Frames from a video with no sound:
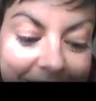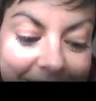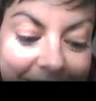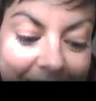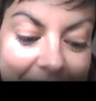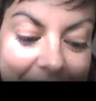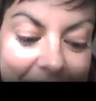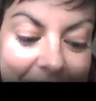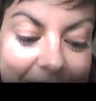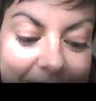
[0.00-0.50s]

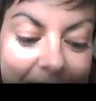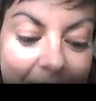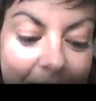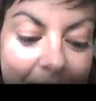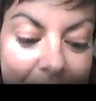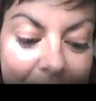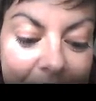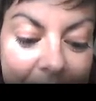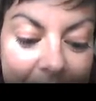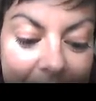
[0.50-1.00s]
And this
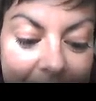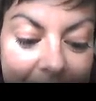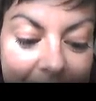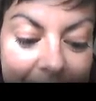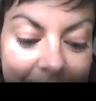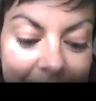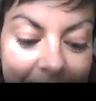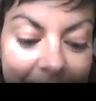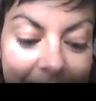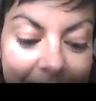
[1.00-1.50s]
kind of
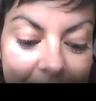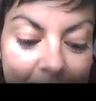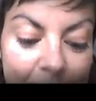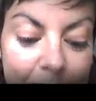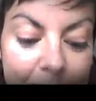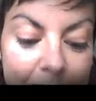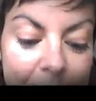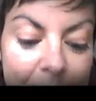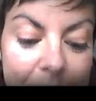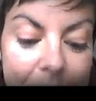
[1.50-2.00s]
thinking can
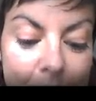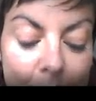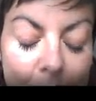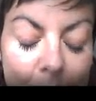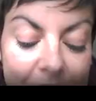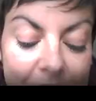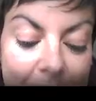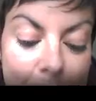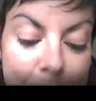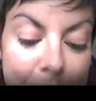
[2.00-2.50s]
produce an
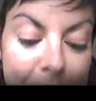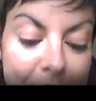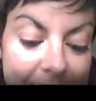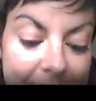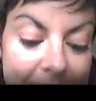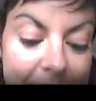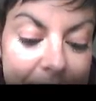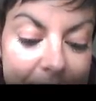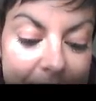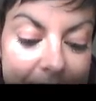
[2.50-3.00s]
overlap of
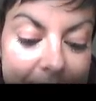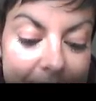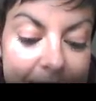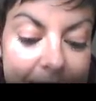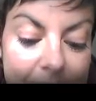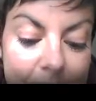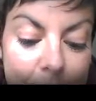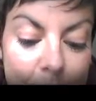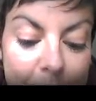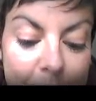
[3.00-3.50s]
activities
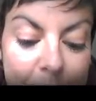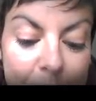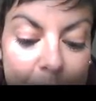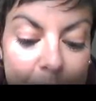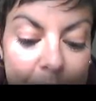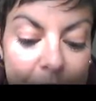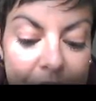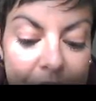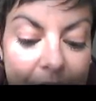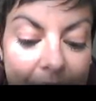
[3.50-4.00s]
in which
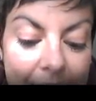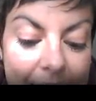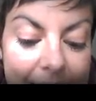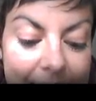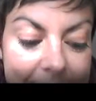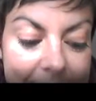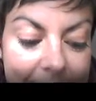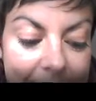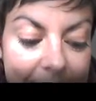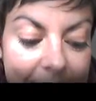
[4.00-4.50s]
both the
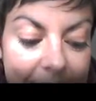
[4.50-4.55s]
high-tech